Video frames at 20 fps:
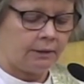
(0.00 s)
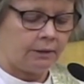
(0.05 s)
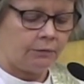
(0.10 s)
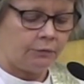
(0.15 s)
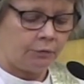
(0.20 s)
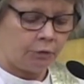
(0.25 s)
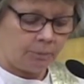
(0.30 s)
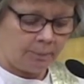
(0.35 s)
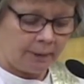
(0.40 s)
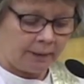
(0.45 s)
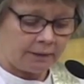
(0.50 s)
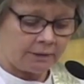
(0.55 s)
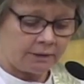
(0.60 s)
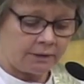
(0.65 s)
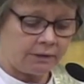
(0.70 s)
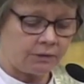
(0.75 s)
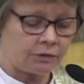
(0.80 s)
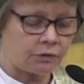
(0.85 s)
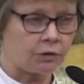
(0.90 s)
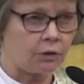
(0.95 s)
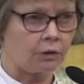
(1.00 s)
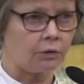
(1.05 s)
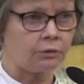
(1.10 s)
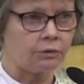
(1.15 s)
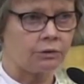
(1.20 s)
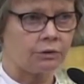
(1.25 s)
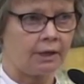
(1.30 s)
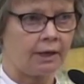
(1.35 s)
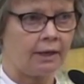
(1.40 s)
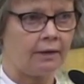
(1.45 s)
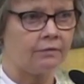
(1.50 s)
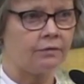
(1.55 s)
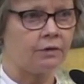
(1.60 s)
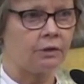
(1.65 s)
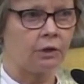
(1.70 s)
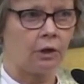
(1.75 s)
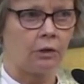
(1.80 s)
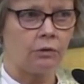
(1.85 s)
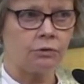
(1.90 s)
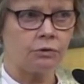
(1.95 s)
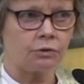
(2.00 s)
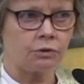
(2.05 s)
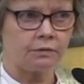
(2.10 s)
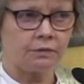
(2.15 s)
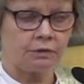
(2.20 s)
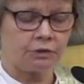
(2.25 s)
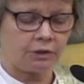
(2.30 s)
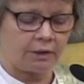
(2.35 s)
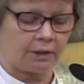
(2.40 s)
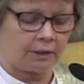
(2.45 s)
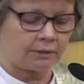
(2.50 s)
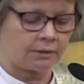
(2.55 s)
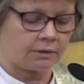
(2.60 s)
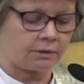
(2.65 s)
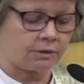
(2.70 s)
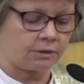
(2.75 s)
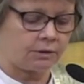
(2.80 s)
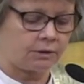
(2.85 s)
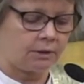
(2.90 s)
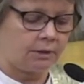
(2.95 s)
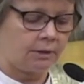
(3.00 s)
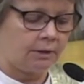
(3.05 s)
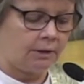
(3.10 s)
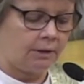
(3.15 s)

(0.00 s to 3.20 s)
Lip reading: If humanity is going to have the ghost of a chance,